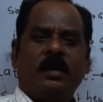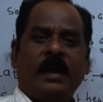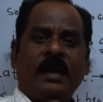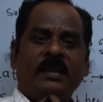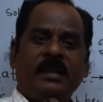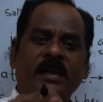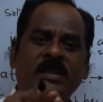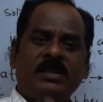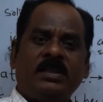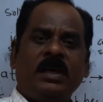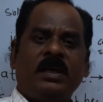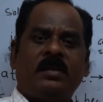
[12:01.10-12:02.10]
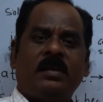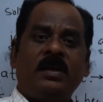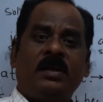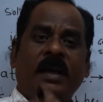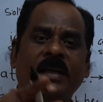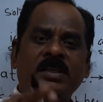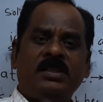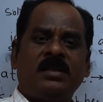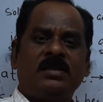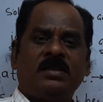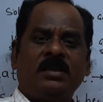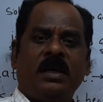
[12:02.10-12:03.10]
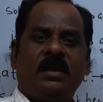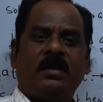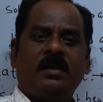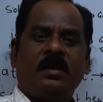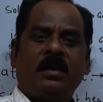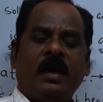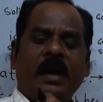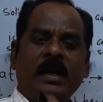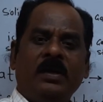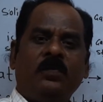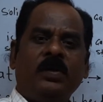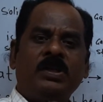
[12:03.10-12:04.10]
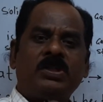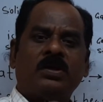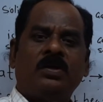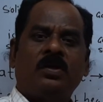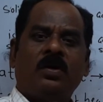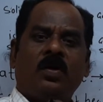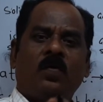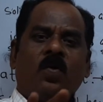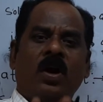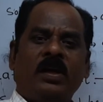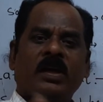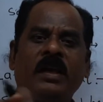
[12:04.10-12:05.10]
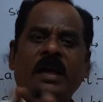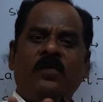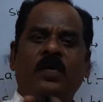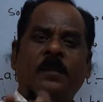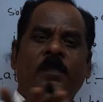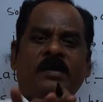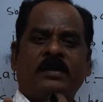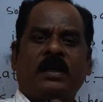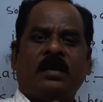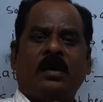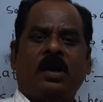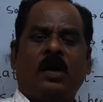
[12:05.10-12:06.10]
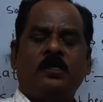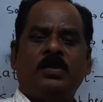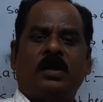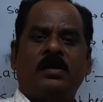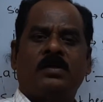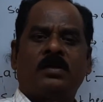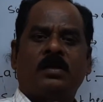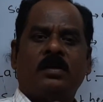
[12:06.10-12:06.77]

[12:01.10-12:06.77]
at that state, in transition state at which water and vapors are absorbed,